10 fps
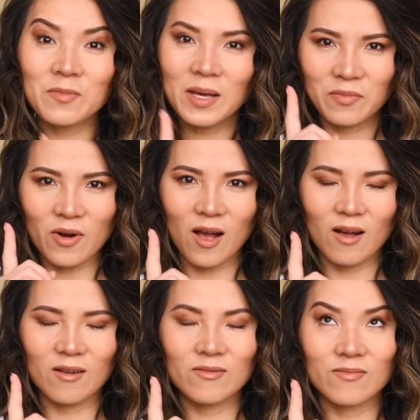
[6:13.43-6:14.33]

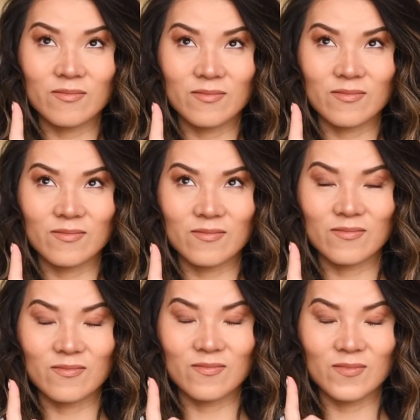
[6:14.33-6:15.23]
brow,
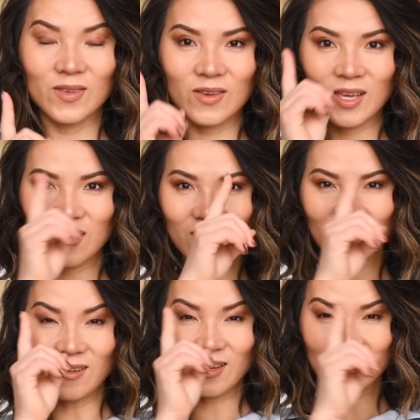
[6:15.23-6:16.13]
you can no
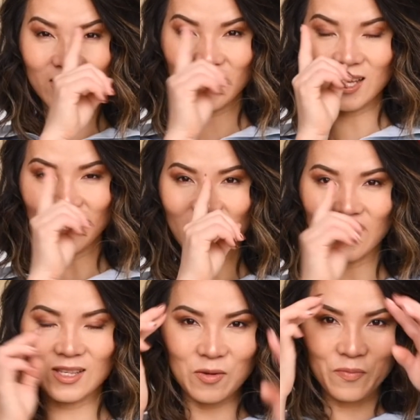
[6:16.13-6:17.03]
longer see the
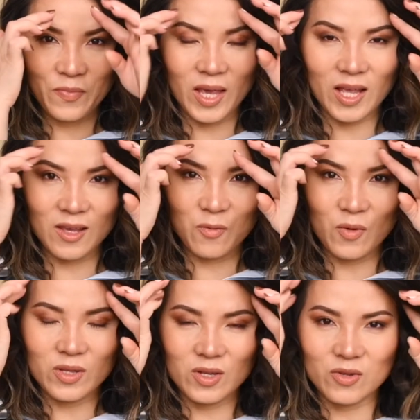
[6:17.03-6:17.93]
lines, or barely
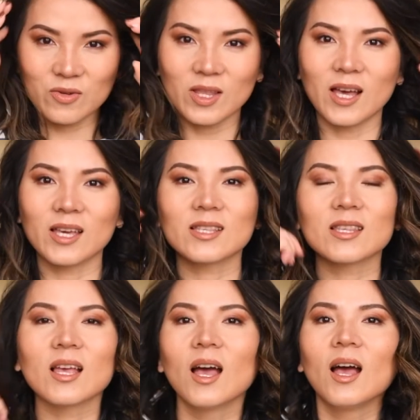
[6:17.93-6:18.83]
one or two lines.
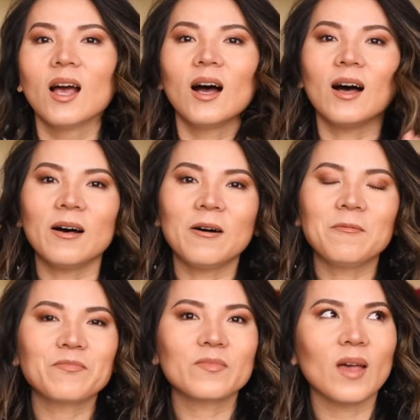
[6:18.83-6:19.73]

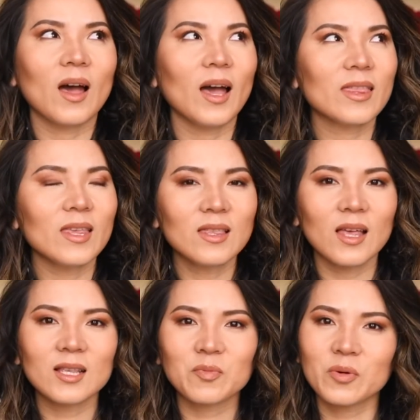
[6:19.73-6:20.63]
I think
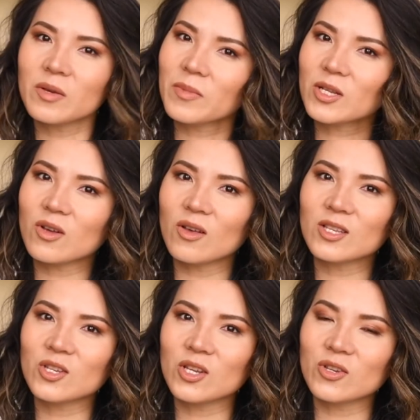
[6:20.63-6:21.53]
that's pretty much all
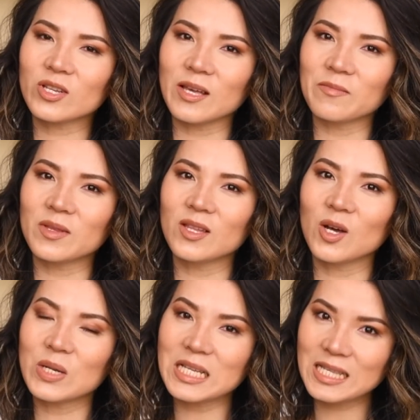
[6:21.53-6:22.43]
the changes I'm
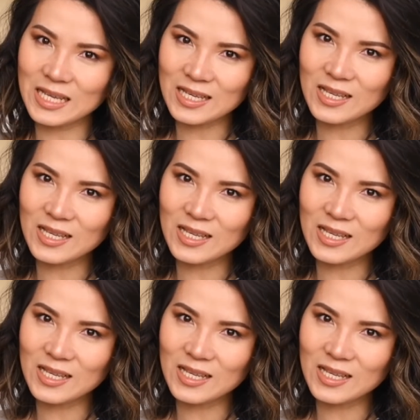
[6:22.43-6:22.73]
noticing.